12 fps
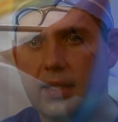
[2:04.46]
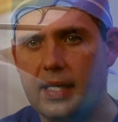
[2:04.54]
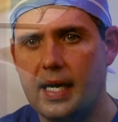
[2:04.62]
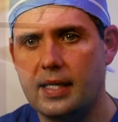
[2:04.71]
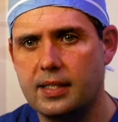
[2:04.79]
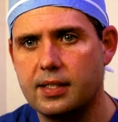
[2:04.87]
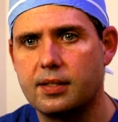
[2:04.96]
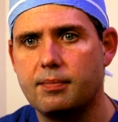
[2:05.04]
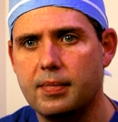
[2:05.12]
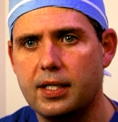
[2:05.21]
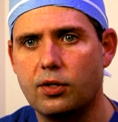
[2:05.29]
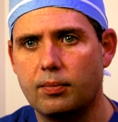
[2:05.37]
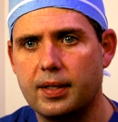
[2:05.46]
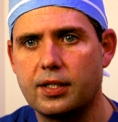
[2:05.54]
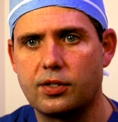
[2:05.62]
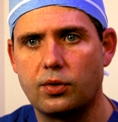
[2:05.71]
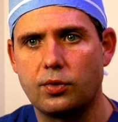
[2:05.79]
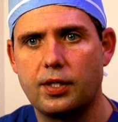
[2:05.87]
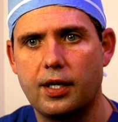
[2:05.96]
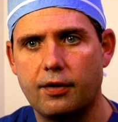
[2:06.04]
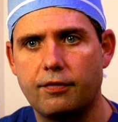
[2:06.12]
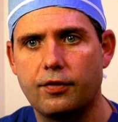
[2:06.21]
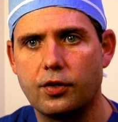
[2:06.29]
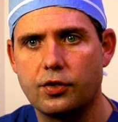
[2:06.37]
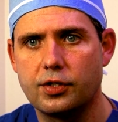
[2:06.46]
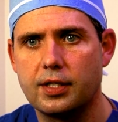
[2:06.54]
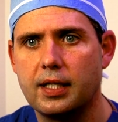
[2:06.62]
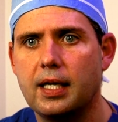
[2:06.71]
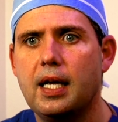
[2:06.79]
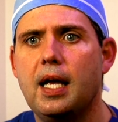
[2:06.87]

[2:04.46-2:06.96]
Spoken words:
attacked his medial meniscal tear first.